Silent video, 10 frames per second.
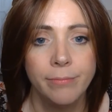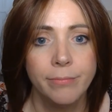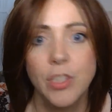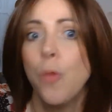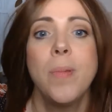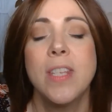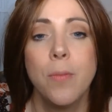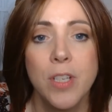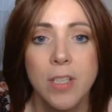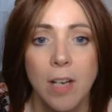so busy
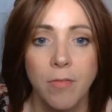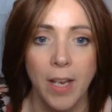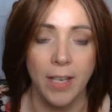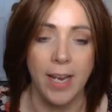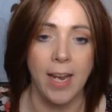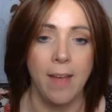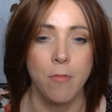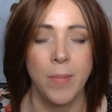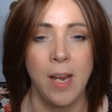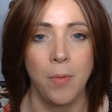with stuff lately, I
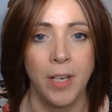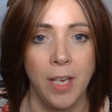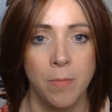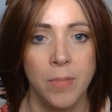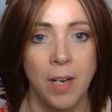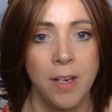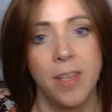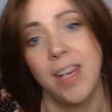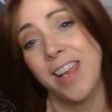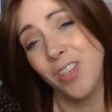haven't been able to get them done in the day,